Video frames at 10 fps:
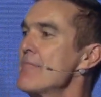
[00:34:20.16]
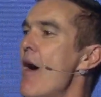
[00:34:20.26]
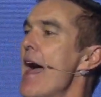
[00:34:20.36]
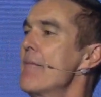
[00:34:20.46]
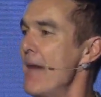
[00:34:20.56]

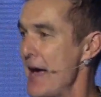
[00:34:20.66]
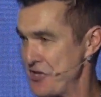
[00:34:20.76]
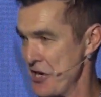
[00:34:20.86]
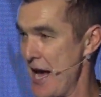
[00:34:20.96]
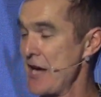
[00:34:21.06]
my
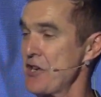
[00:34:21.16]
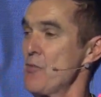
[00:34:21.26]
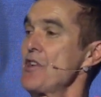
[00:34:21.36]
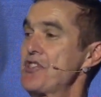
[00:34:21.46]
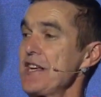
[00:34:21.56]
imagination,
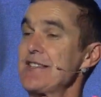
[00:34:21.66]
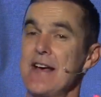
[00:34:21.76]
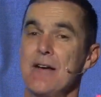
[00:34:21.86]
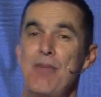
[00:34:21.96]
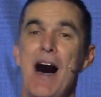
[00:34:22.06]
which is
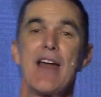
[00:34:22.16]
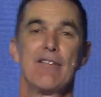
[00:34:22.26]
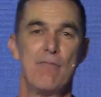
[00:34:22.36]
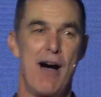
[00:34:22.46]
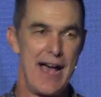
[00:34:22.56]
part
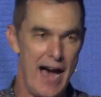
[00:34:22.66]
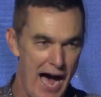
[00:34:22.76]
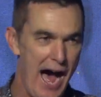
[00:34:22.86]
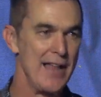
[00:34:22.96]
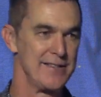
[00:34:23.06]
of my
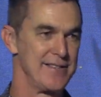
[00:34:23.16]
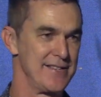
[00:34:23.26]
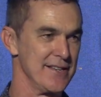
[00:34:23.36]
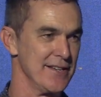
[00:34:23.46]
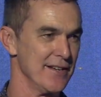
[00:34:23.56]
heart's